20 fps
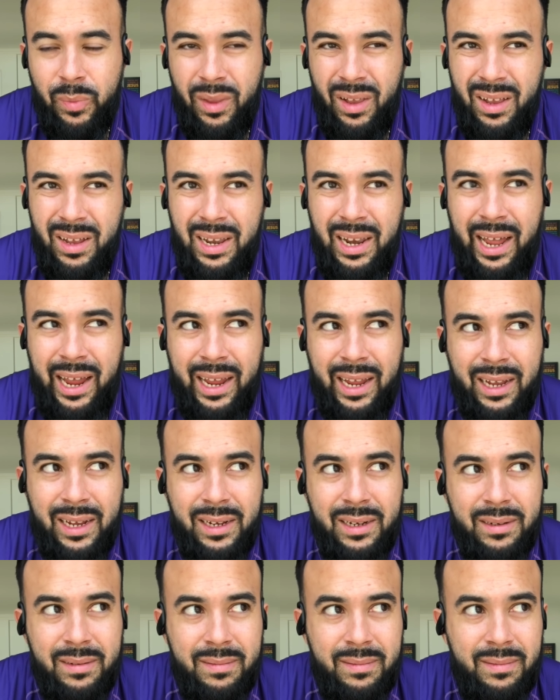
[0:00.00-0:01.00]
like
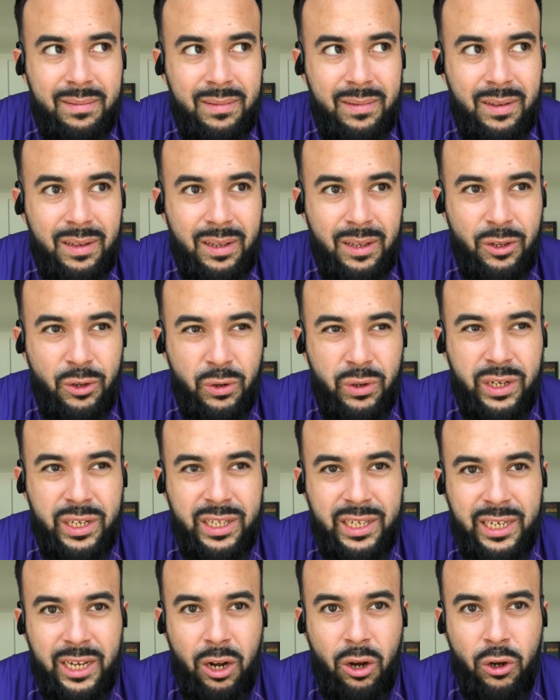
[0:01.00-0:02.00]
you could
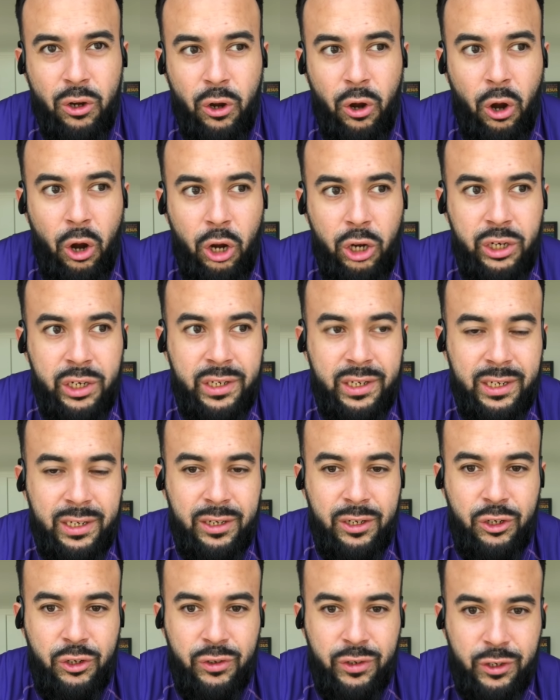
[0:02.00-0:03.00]
tell your urgency
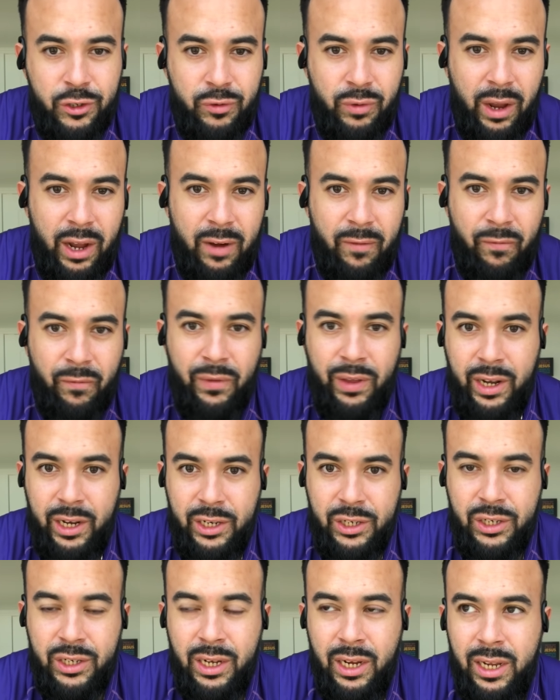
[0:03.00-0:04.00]
to just try to
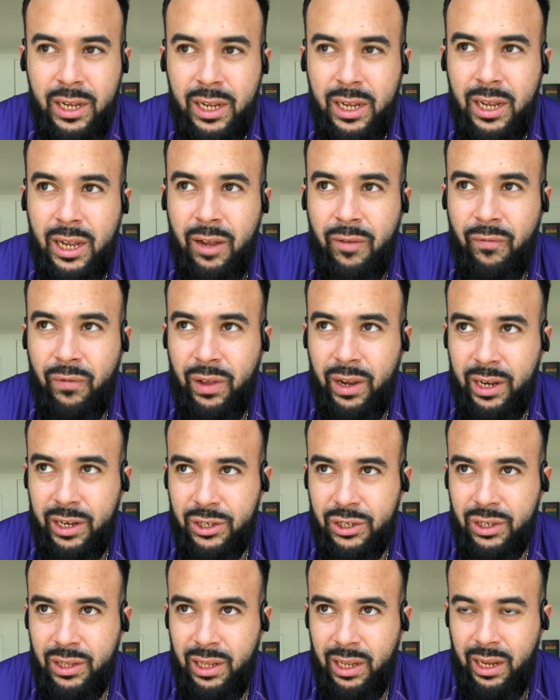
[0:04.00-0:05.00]
finish
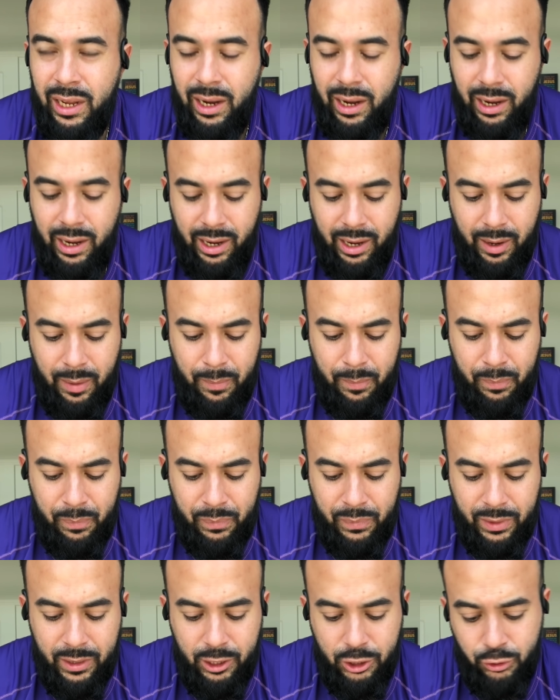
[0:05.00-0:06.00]
the
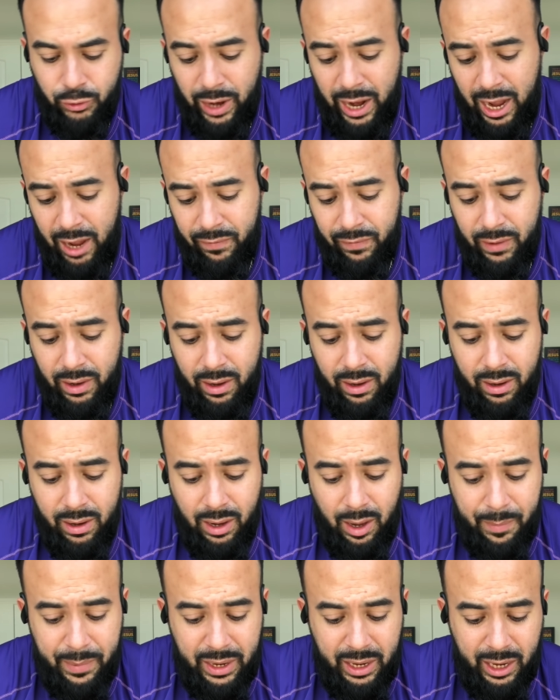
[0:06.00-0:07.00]
draft.
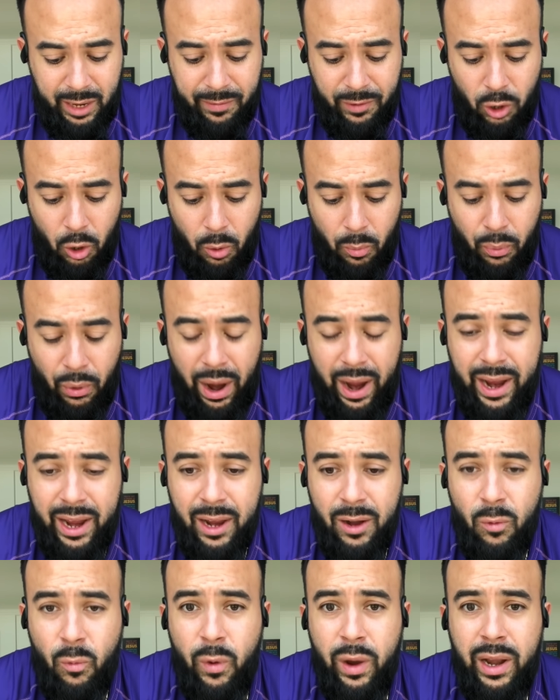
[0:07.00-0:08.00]
I mean, even
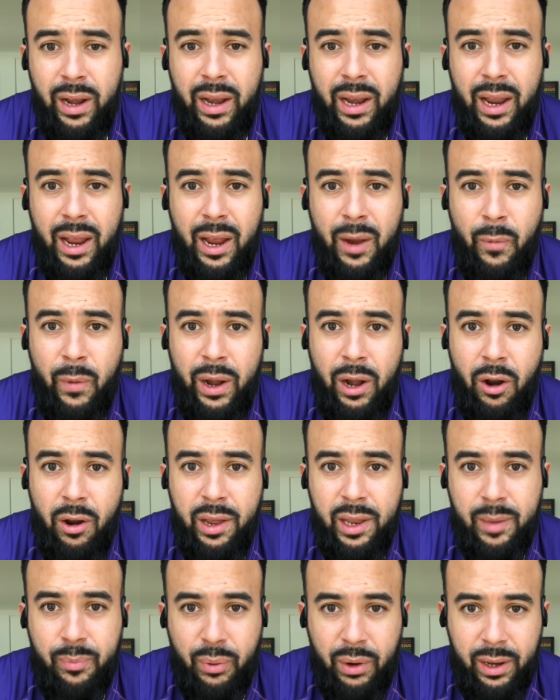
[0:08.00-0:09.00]
O'Brien went on
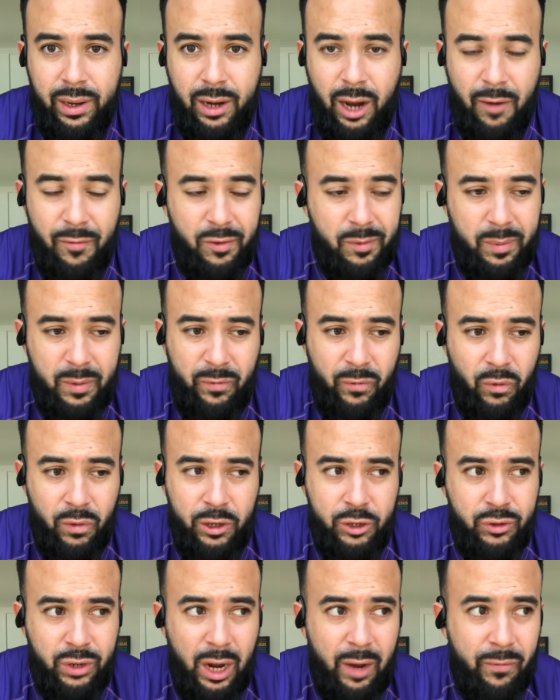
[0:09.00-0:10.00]
his press conference before the
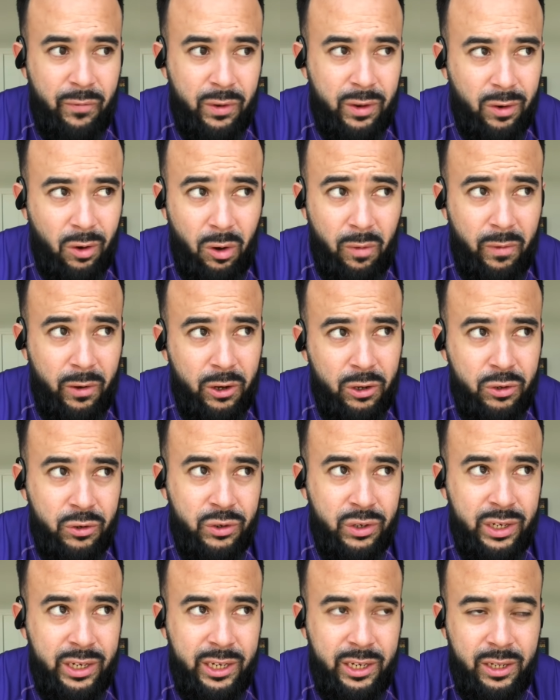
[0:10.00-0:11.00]
draft was over, and
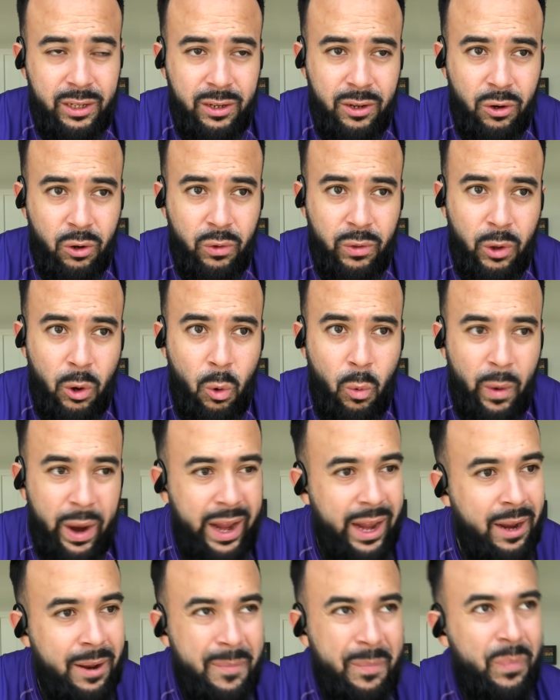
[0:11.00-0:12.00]
usually, they'll
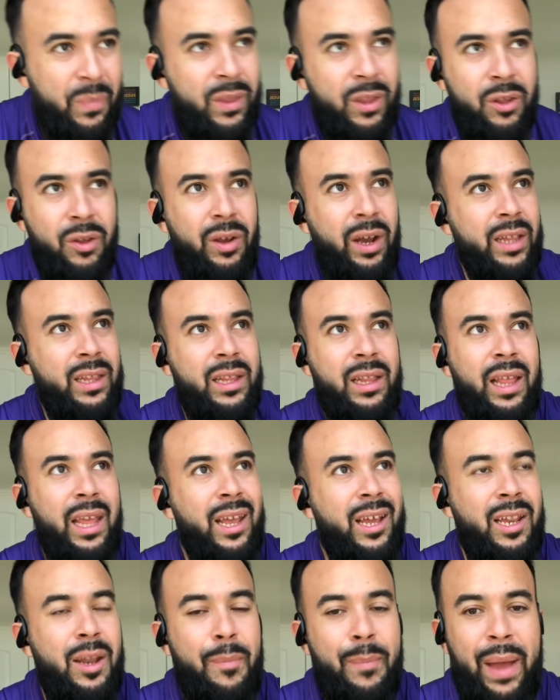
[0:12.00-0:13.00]
wait. You got the thing
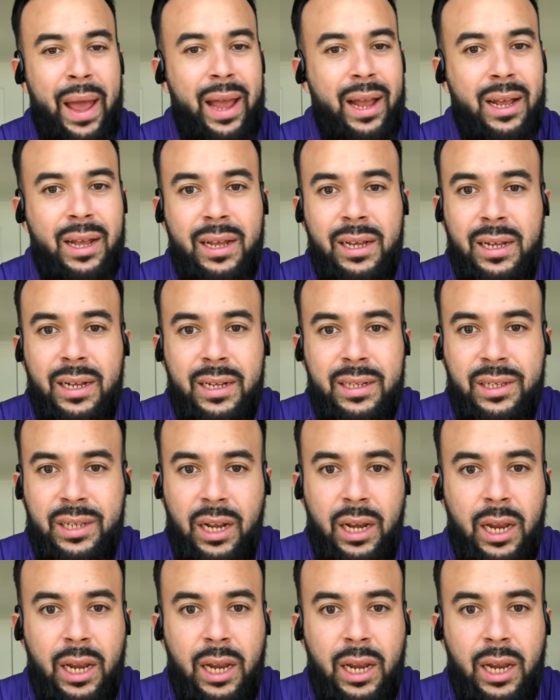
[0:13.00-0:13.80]
in the back telling